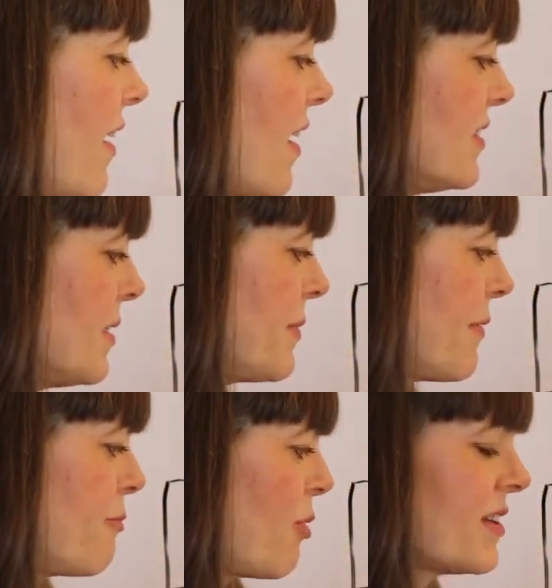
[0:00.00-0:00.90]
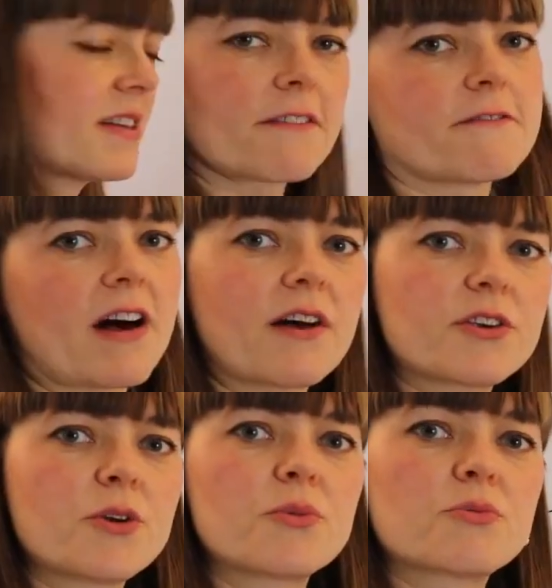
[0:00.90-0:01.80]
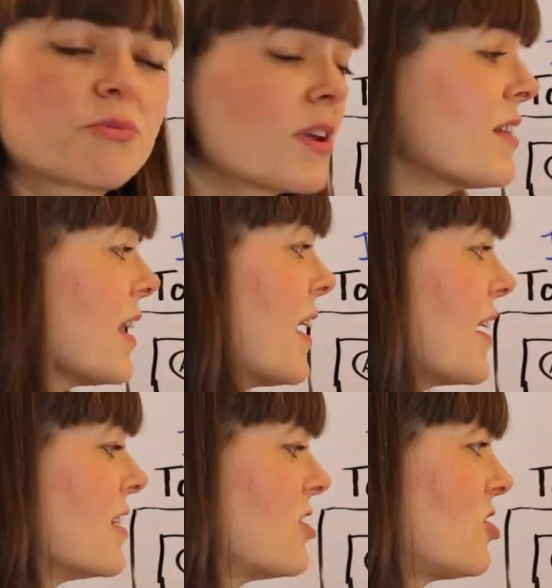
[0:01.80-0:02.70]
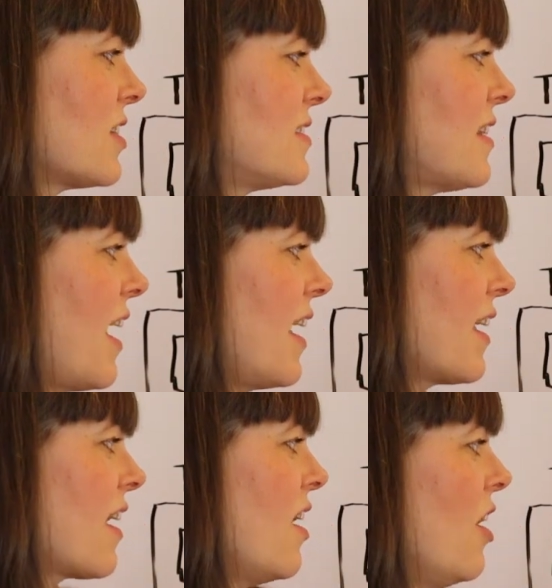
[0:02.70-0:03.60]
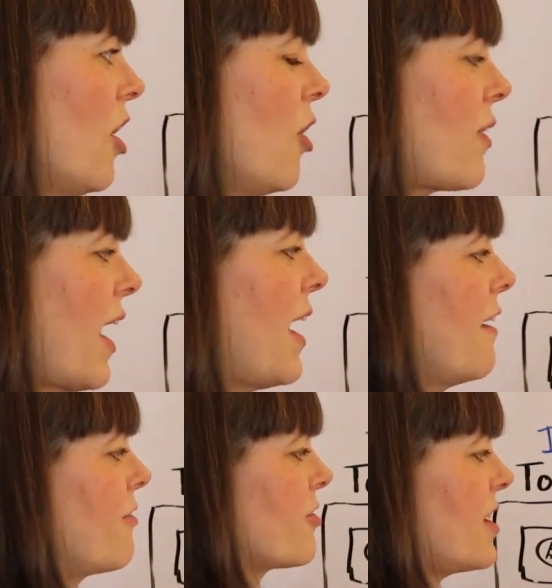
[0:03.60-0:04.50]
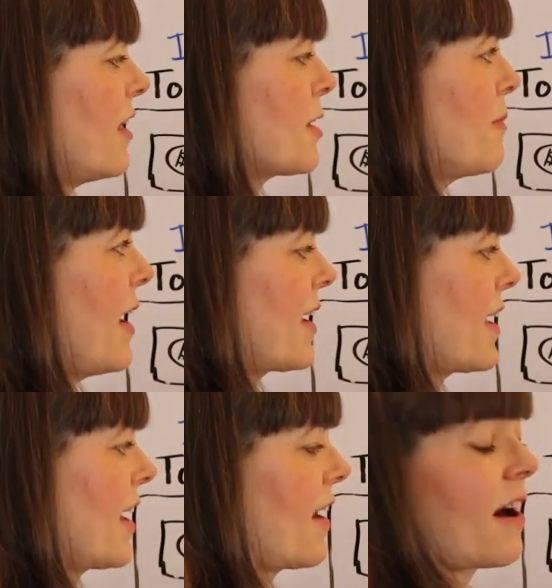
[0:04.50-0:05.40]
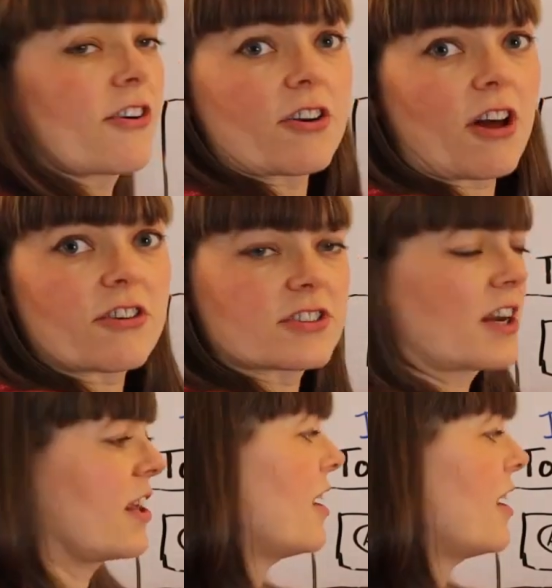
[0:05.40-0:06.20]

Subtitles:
the concept of present value really is just saying, okay, if you're telling me I can get $100 in